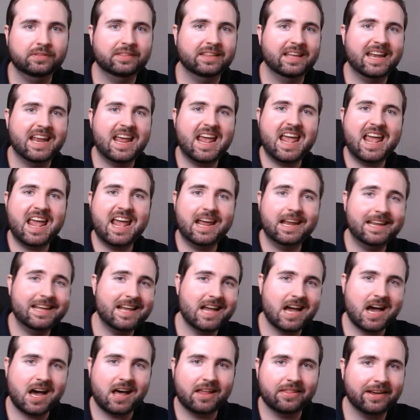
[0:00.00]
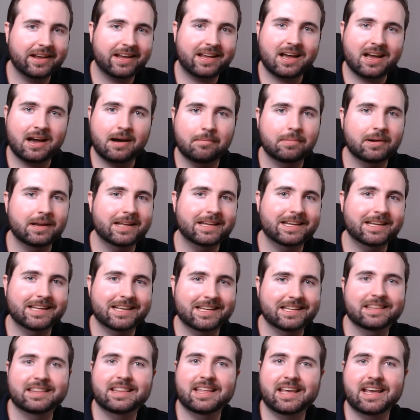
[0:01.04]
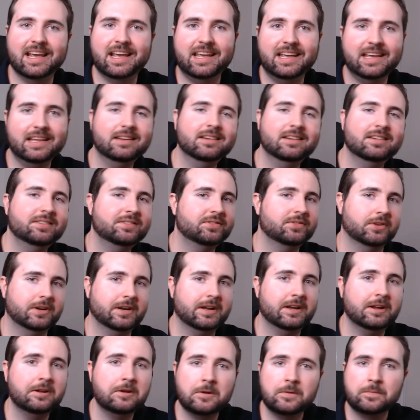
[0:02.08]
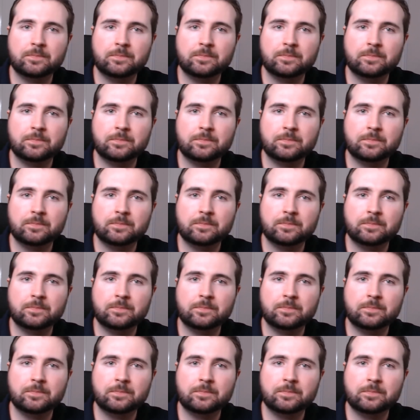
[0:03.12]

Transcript: than any other company in their industry.